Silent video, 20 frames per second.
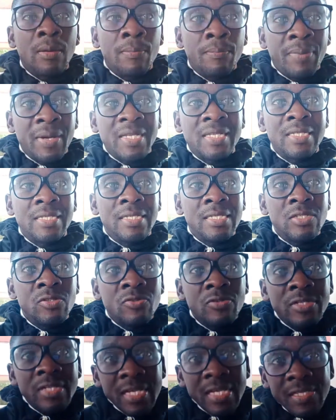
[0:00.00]
But in
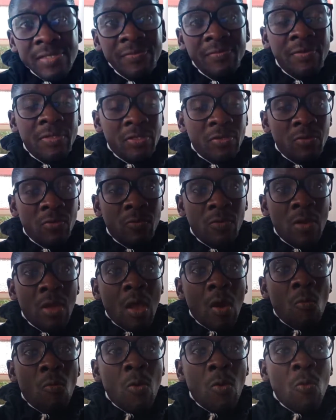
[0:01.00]
today's video,
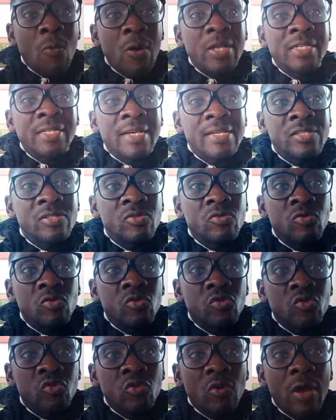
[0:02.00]
we want us to
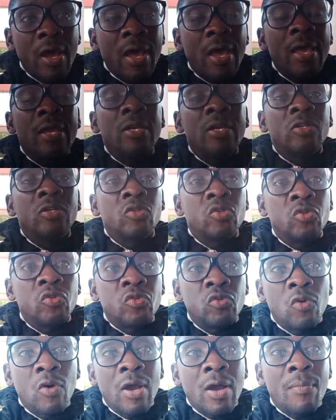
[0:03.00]
try to
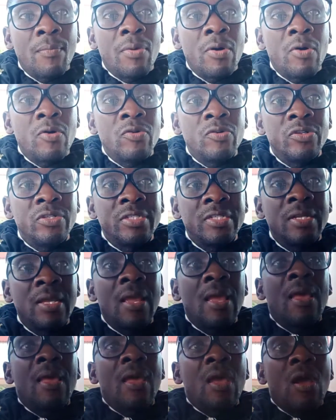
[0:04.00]
talk about
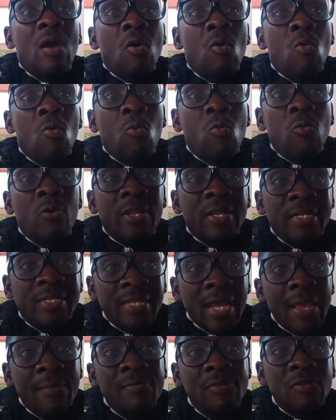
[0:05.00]
the
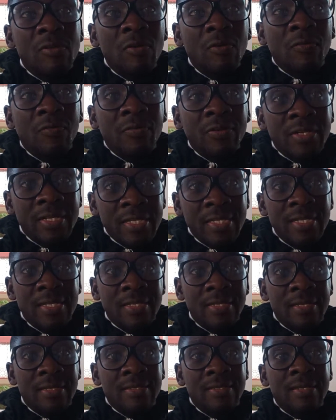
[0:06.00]
types of
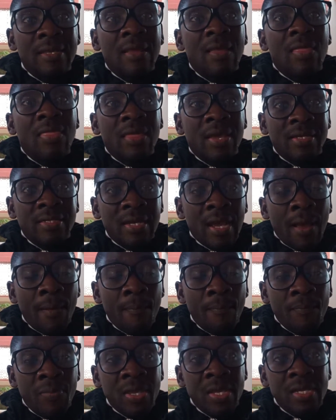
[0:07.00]
diseases that are
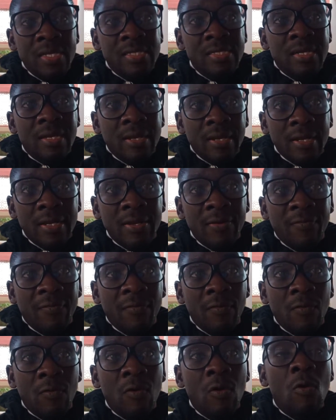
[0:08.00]
being screened
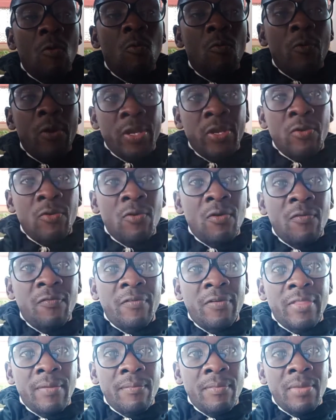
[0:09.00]
for when you go
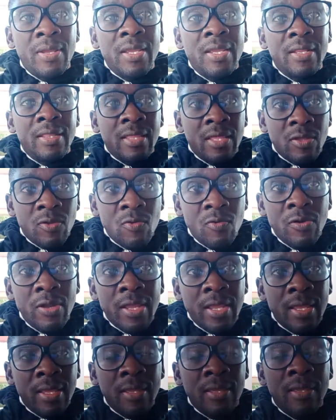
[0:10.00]
for the, the
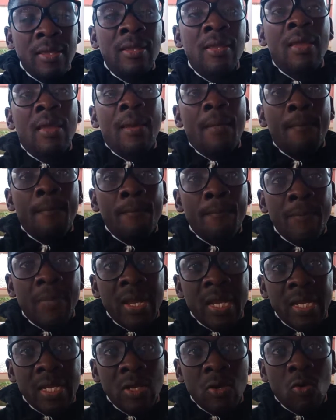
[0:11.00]
UAE
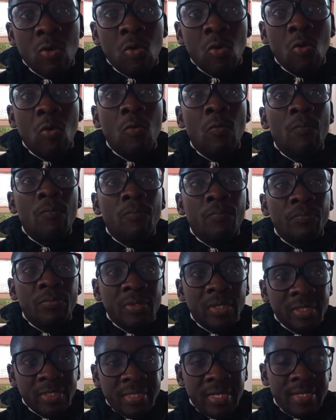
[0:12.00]
medical
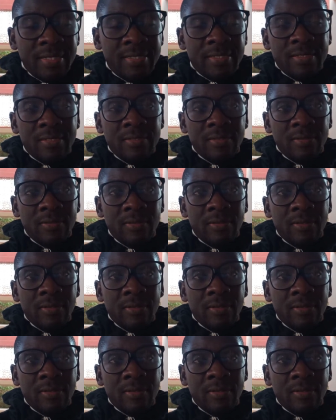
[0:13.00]
tests.